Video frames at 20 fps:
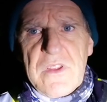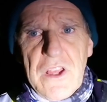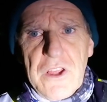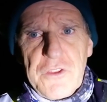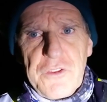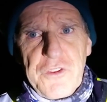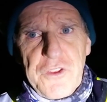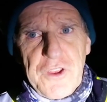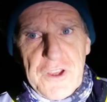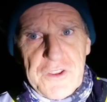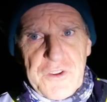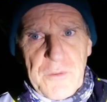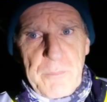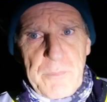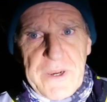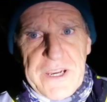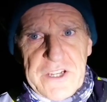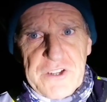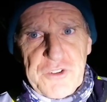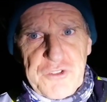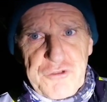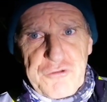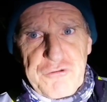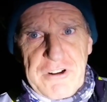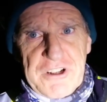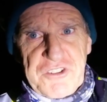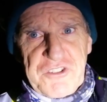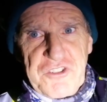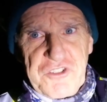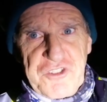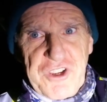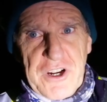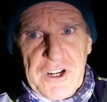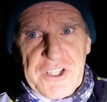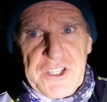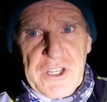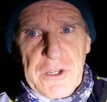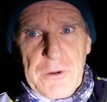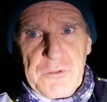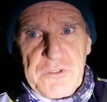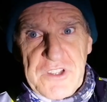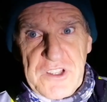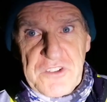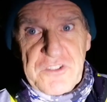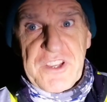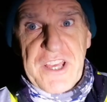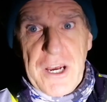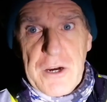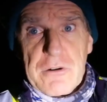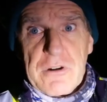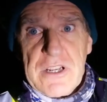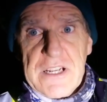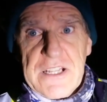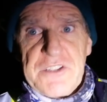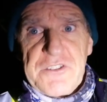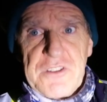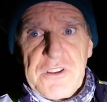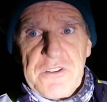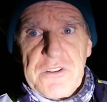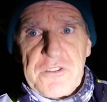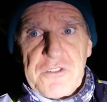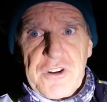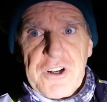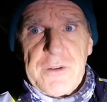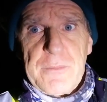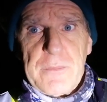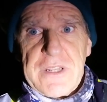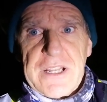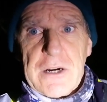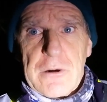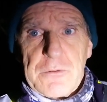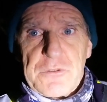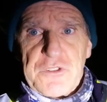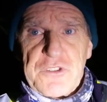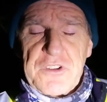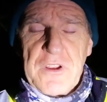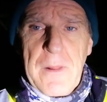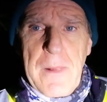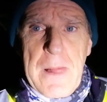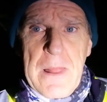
The other big strategy I use is calculating the time allowance